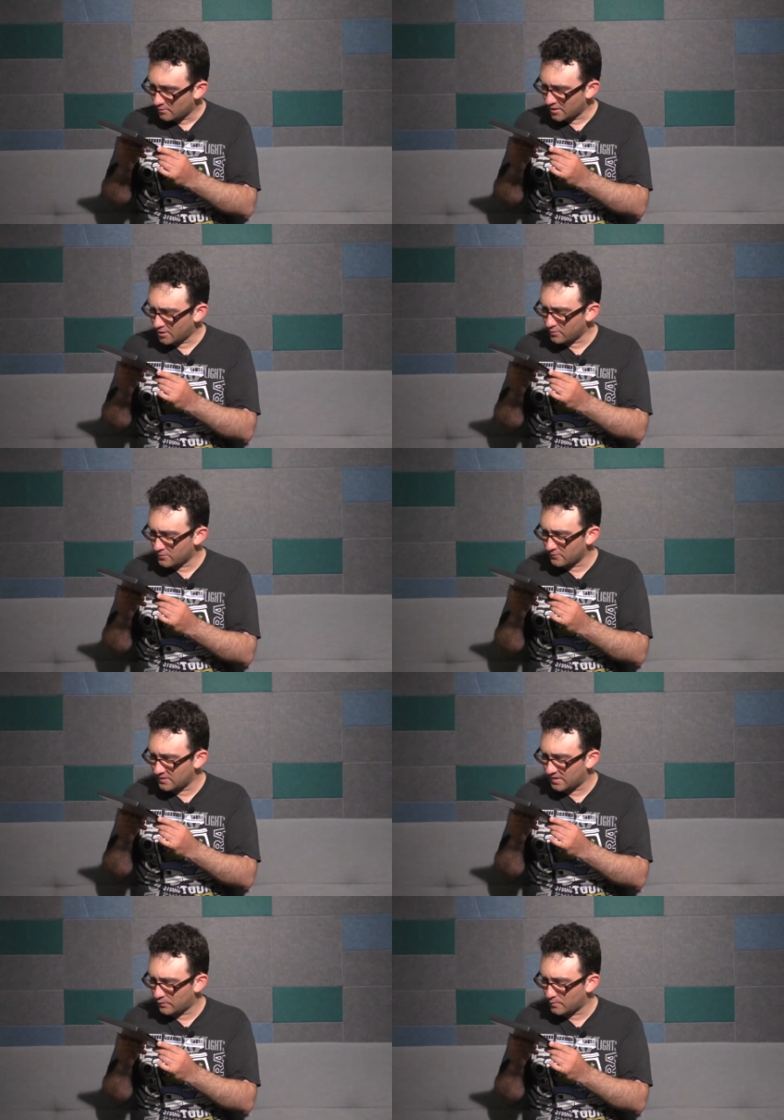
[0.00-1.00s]
one hundred
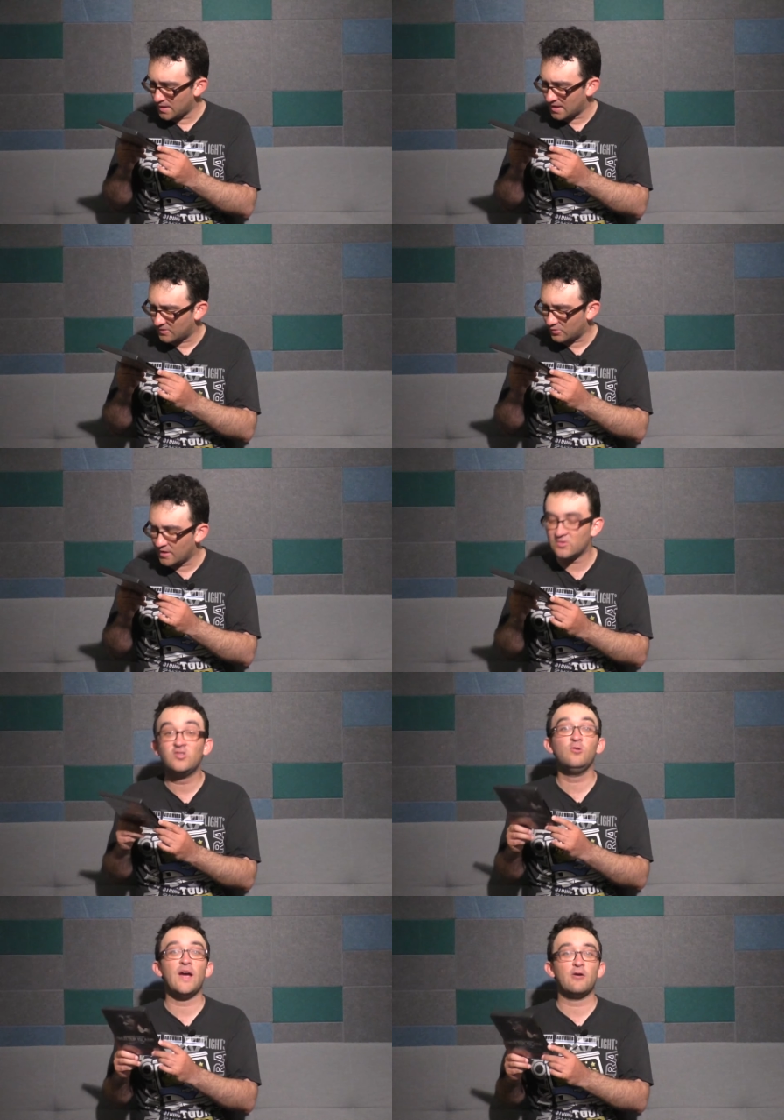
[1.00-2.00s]
thirty-seven minutes, so that's
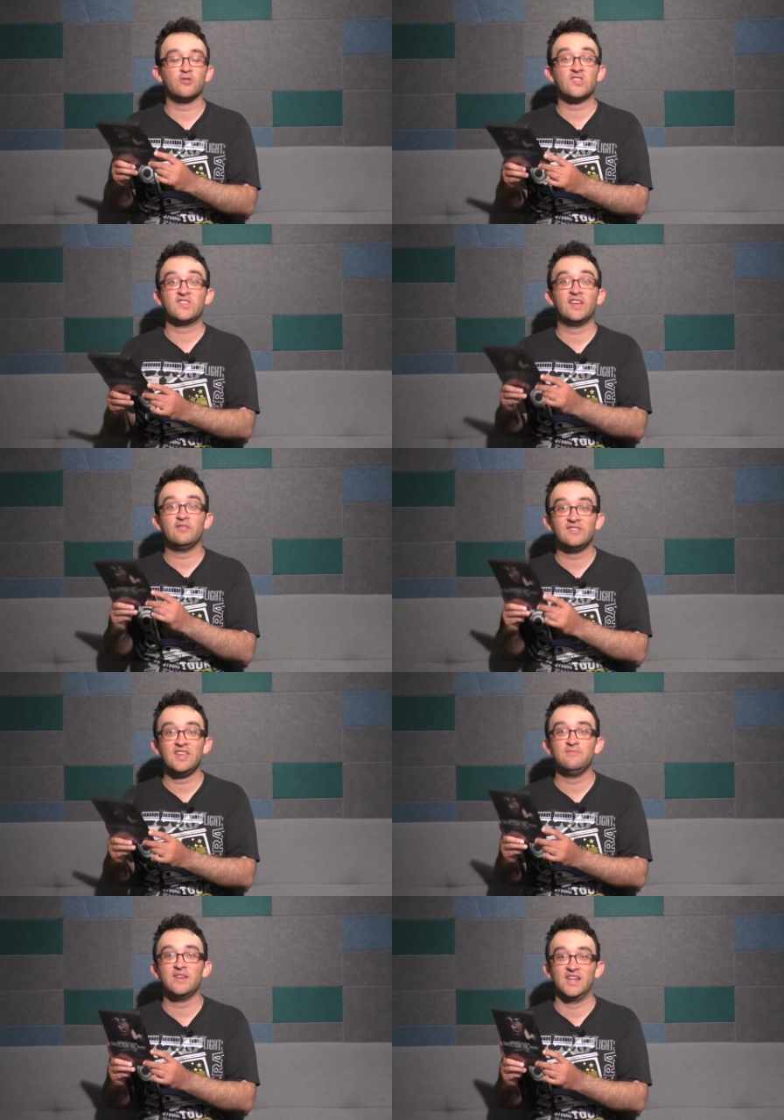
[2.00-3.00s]
two hours and
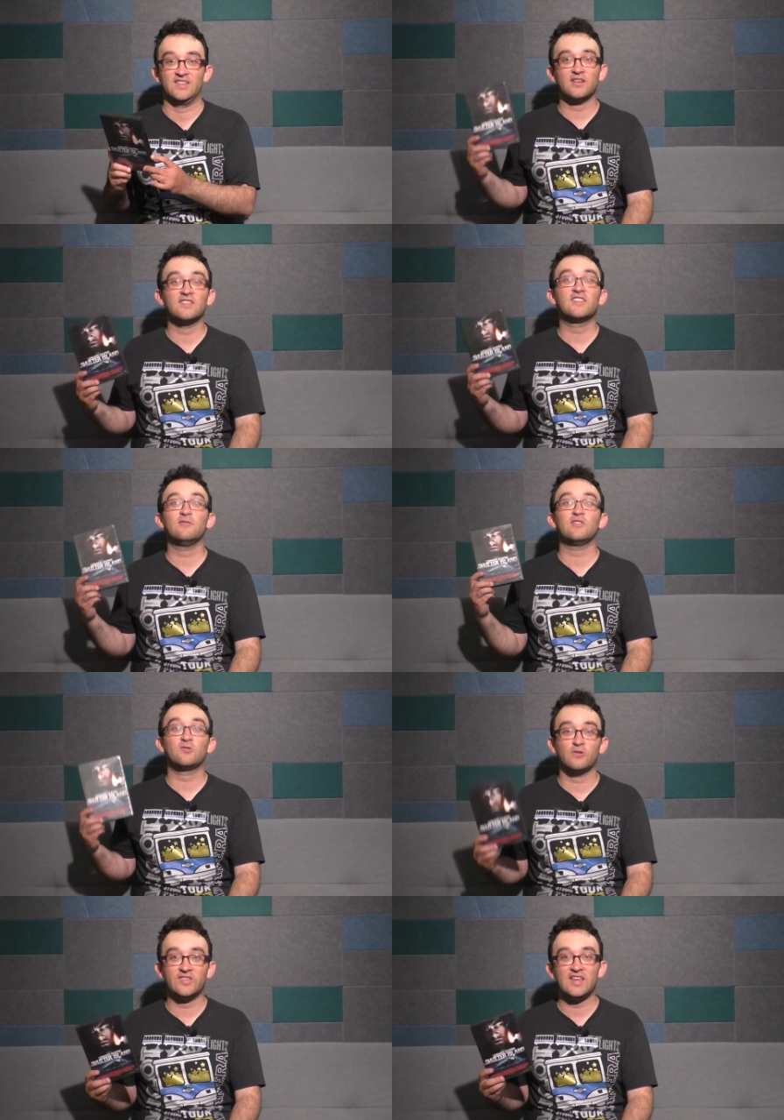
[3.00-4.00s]
seventeen minutes. Considering
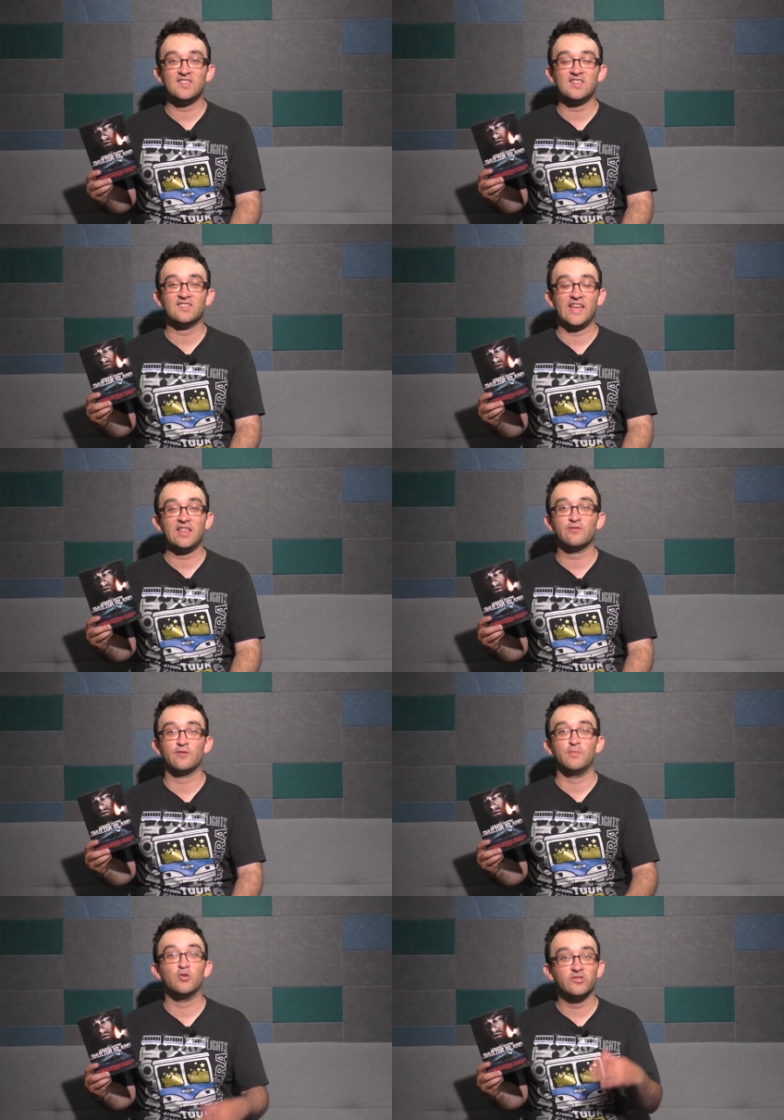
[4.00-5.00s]
Scorsese's length
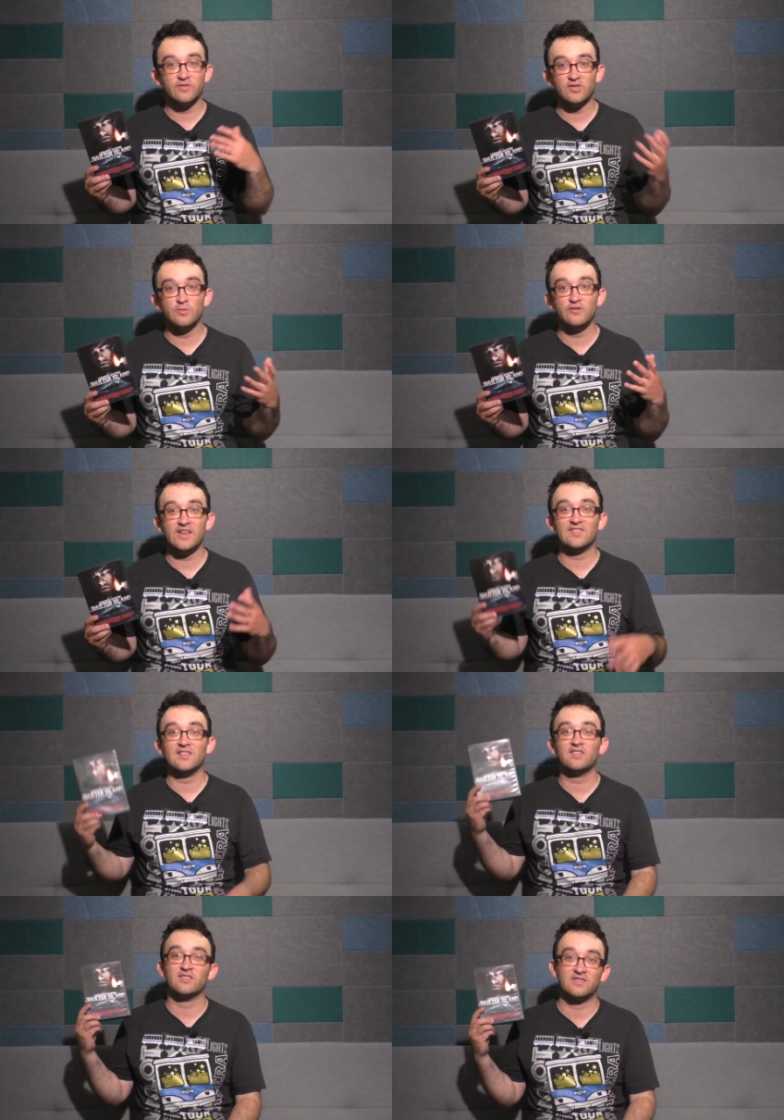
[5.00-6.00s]
for most of his movies,
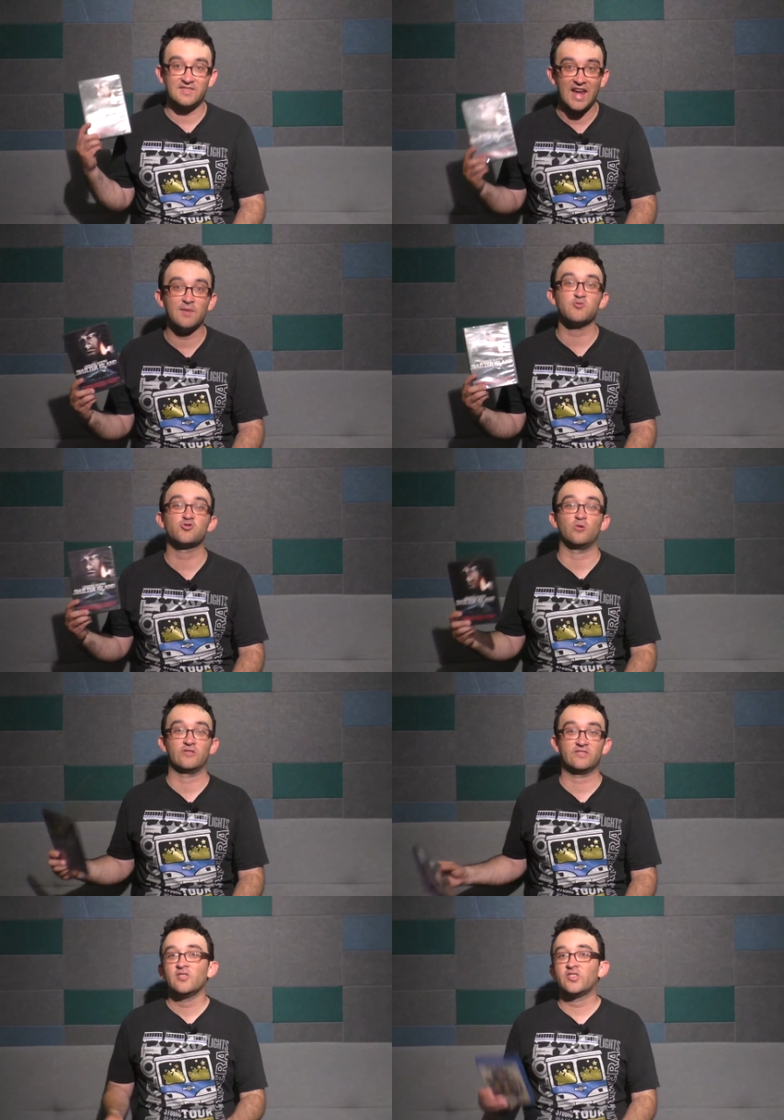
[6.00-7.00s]
this is damn
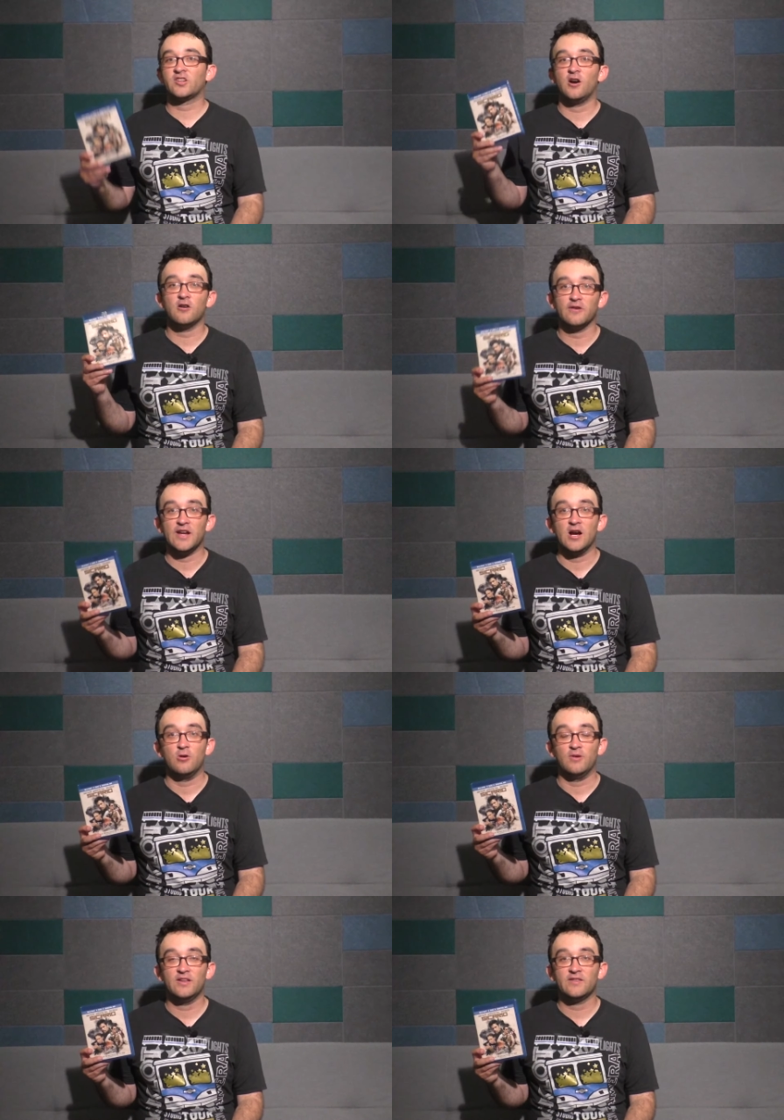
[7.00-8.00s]
short.
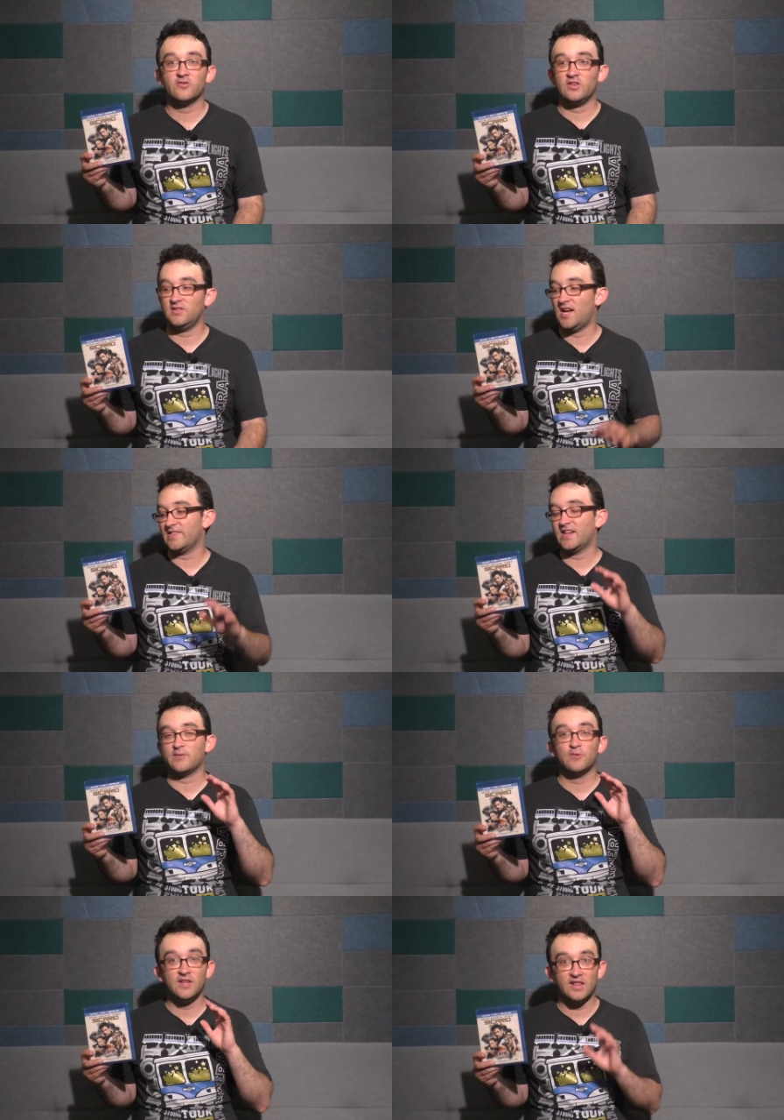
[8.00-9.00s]
Sicario, there's a lot that
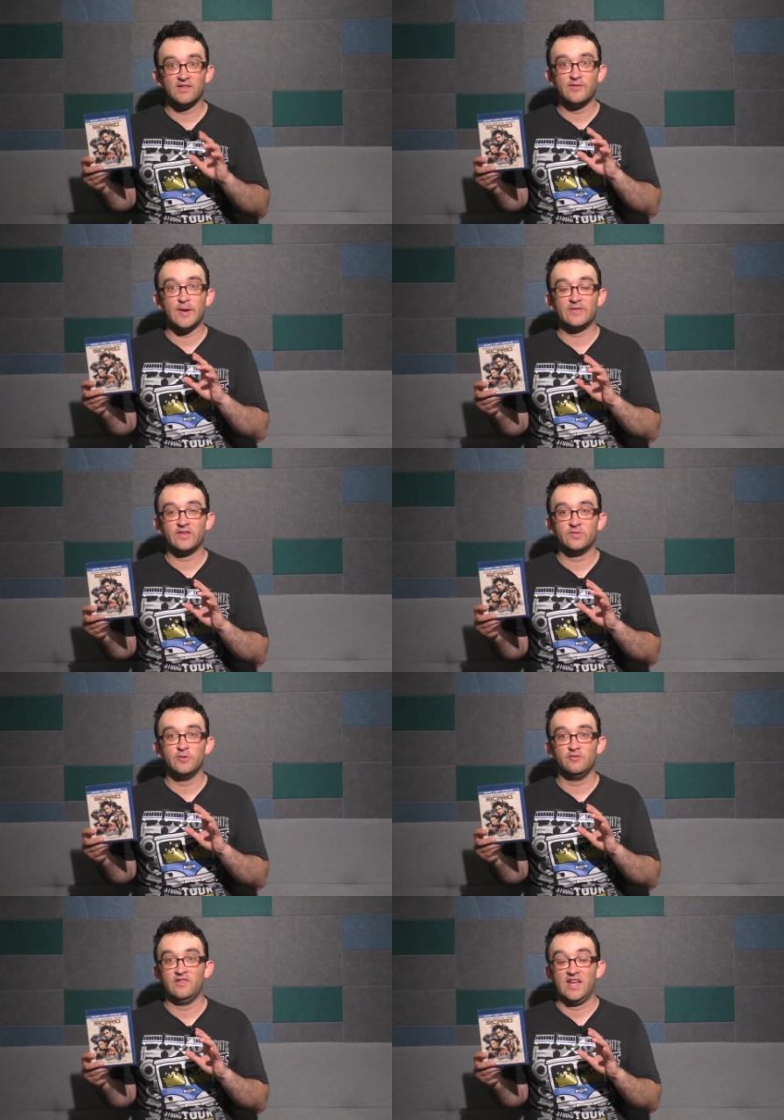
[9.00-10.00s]
I really love about this
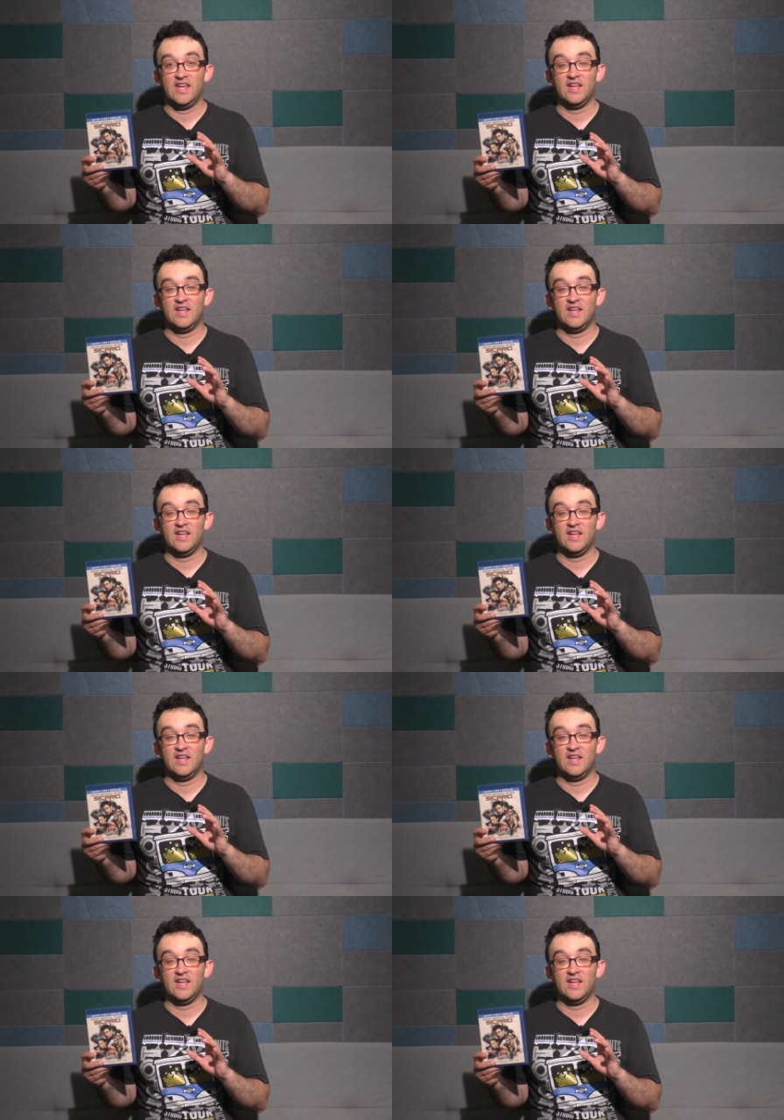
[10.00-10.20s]
movie.